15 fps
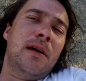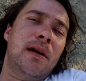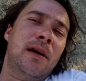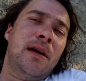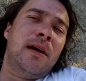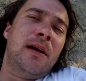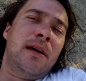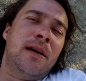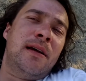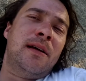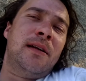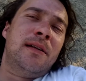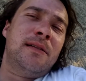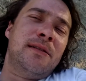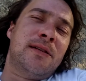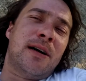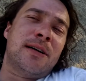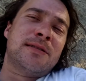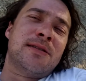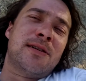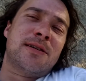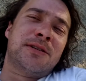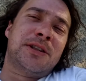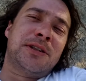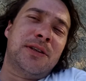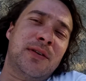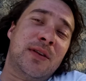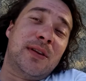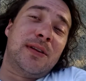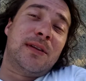and God's on a
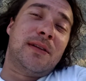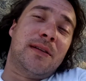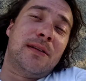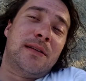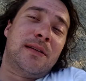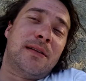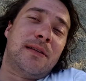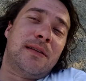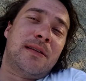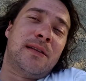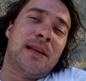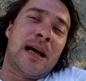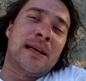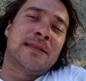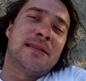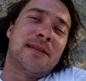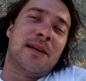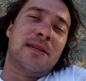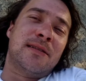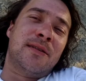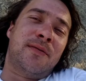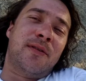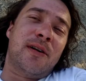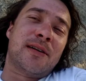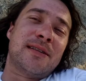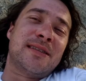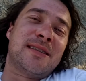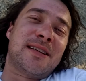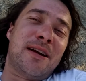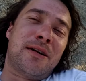shoot. That's starting to fucking
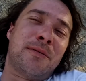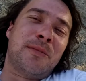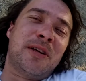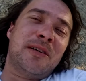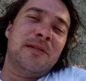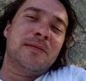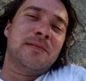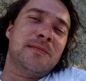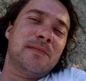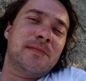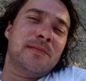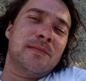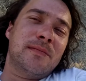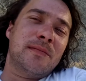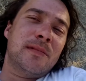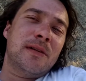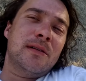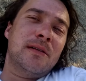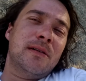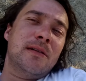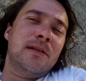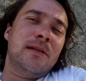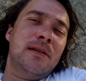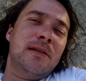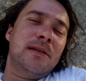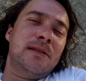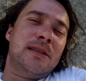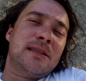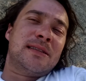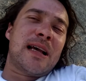scare me.
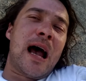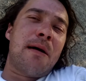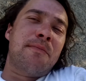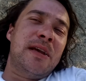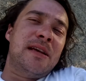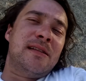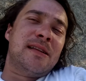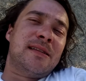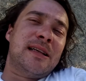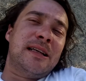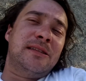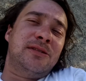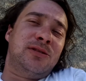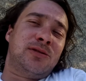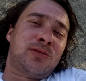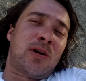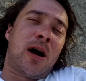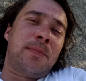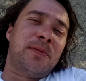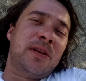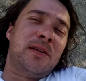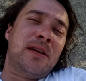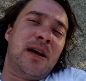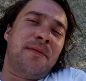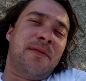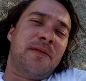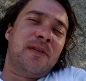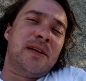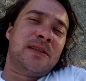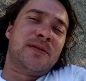Does that mean that they dropped enough
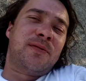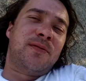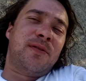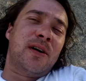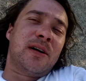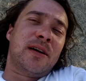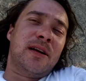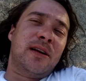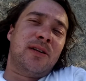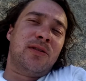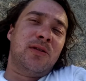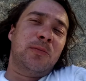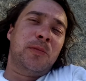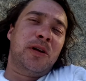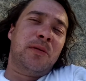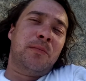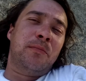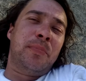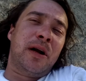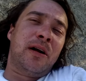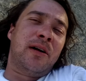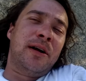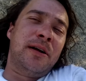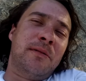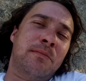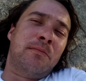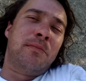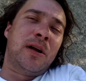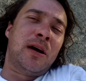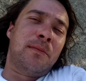of this fucking aluminum, barium,
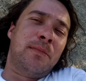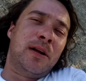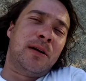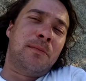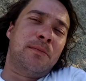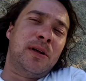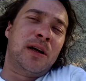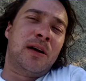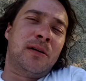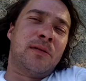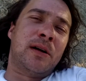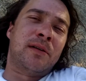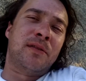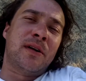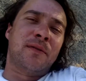blah, blah, blah, whatever the